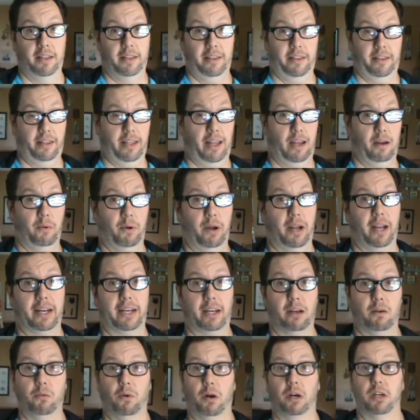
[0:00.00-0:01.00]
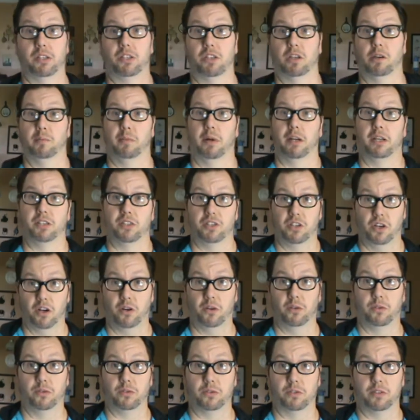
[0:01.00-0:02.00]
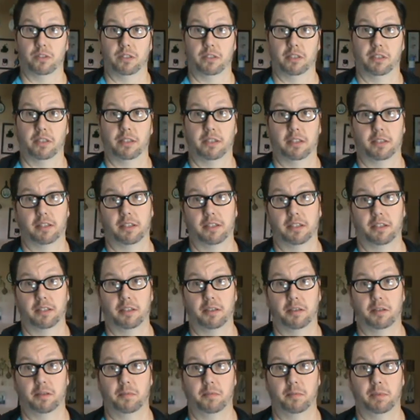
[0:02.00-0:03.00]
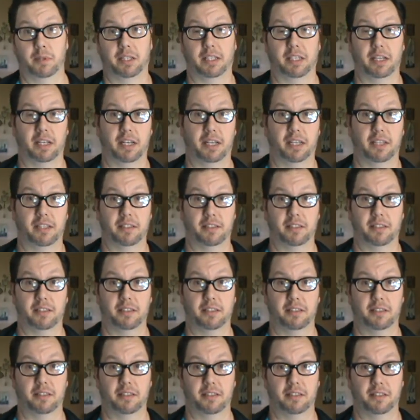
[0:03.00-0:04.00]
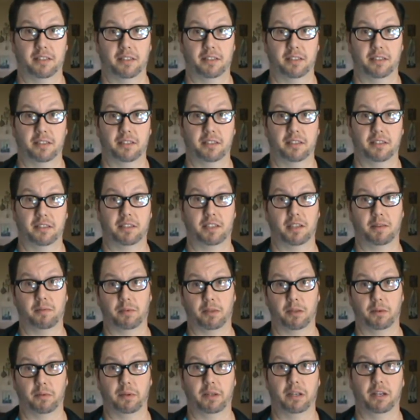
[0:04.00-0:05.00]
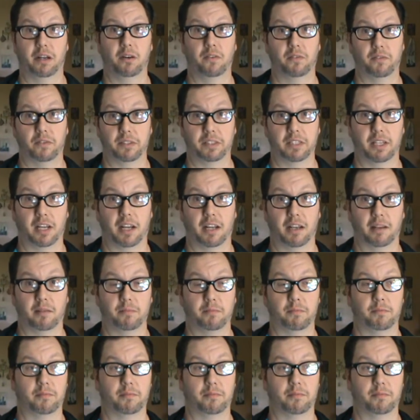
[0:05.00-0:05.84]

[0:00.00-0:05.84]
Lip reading: That way I can watch all my shows because something went overtime.